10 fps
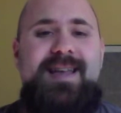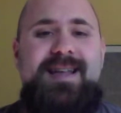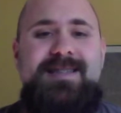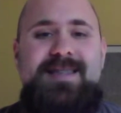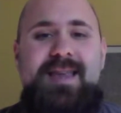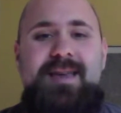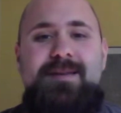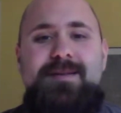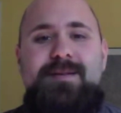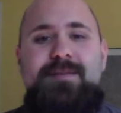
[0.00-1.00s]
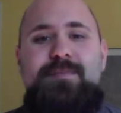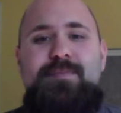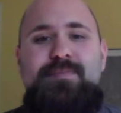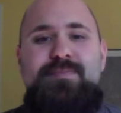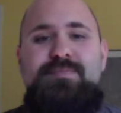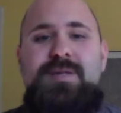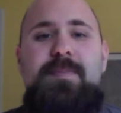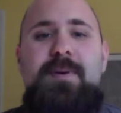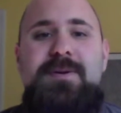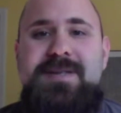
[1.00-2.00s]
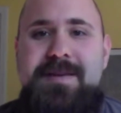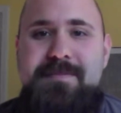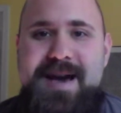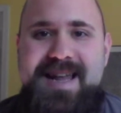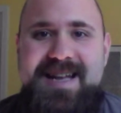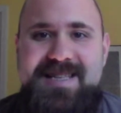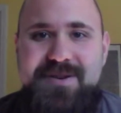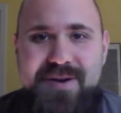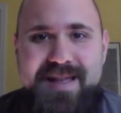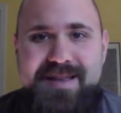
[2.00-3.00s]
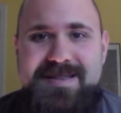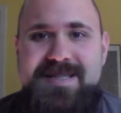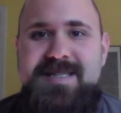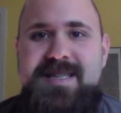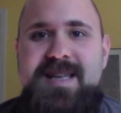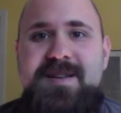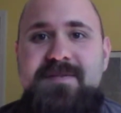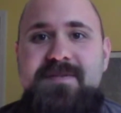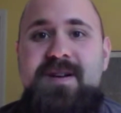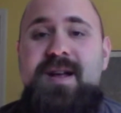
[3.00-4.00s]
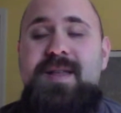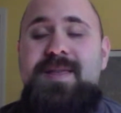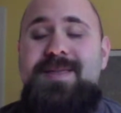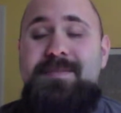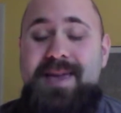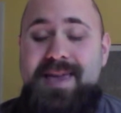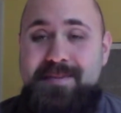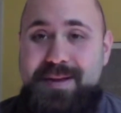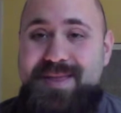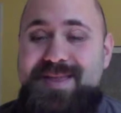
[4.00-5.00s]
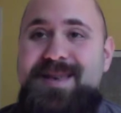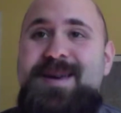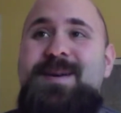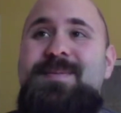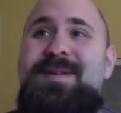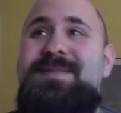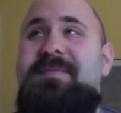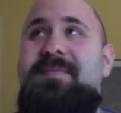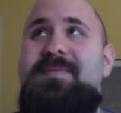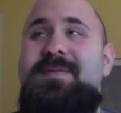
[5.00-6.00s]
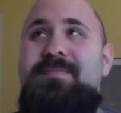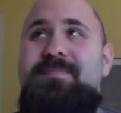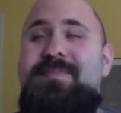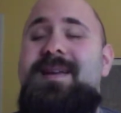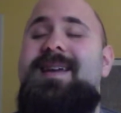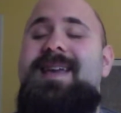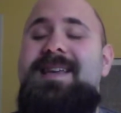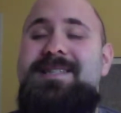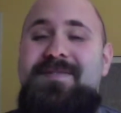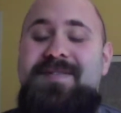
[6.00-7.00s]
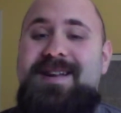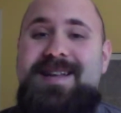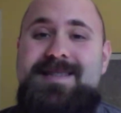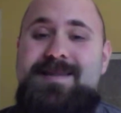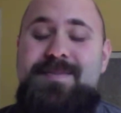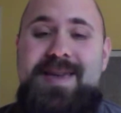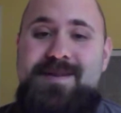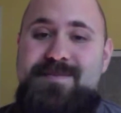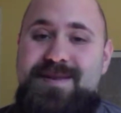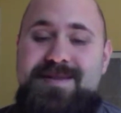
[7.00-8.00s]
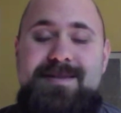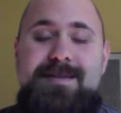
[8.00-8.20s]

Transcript: against the supposedly badass Kralis instead of the Behemoth, because if it was a easy fight against the Behemoth,